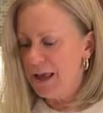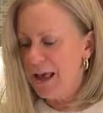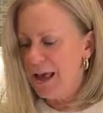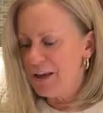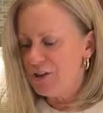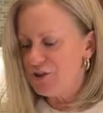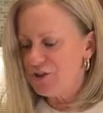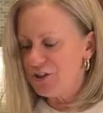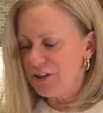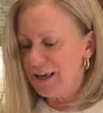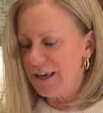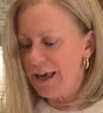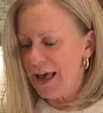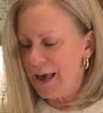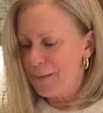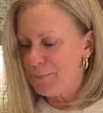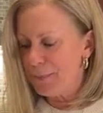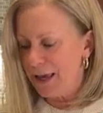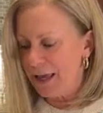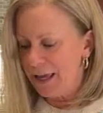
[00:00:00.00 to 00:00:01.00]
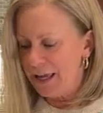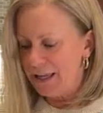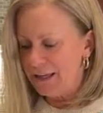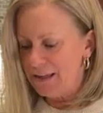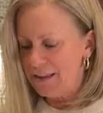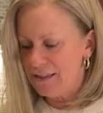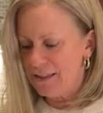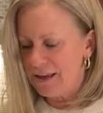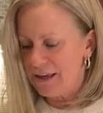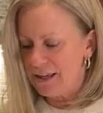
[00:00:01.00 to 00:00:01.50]
She had made
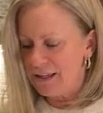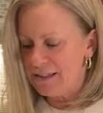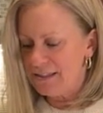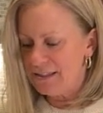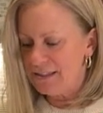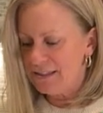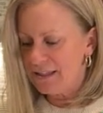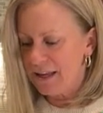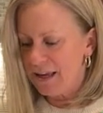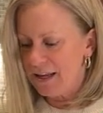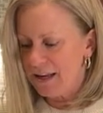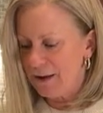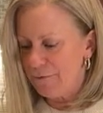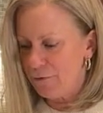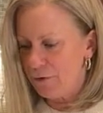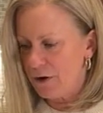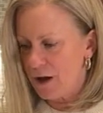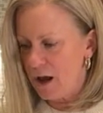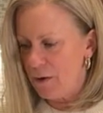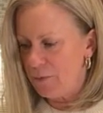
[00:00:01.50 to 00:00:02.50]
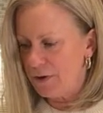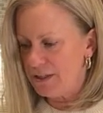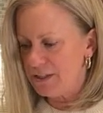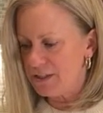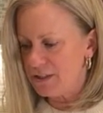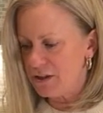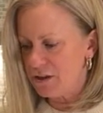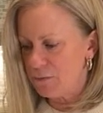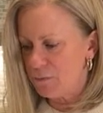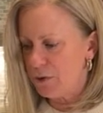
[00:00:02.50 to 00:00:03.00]
this, and I forgot
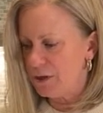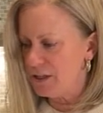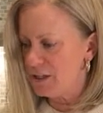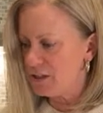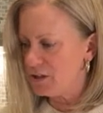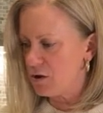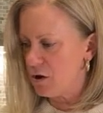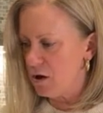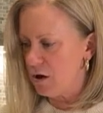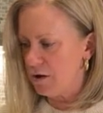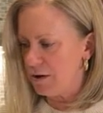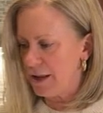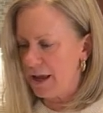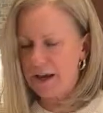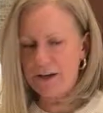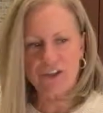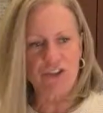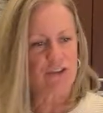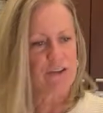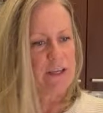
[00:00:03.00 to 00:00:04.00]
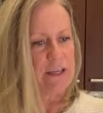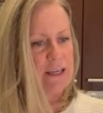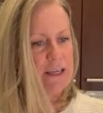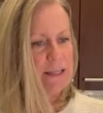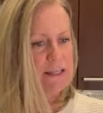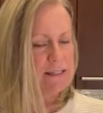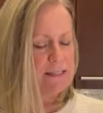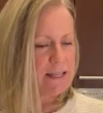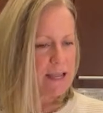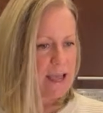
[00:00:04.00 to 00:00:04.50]
what it's called actually.
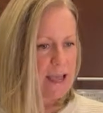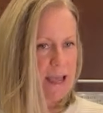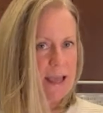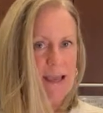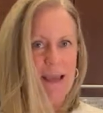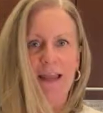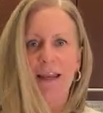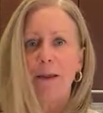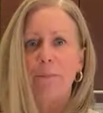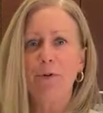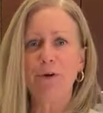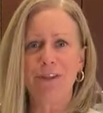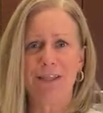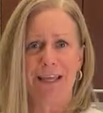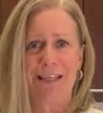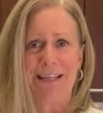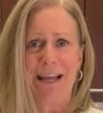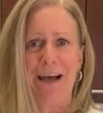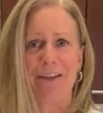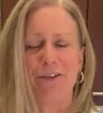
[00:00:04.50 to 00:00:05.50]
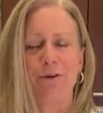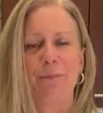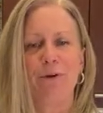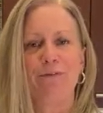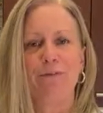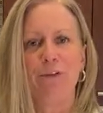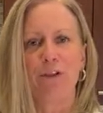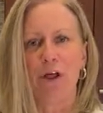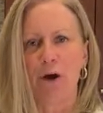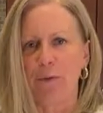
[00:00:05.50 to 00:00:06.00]
And I put that down there
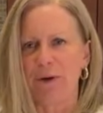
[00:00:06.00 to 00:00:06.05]
below.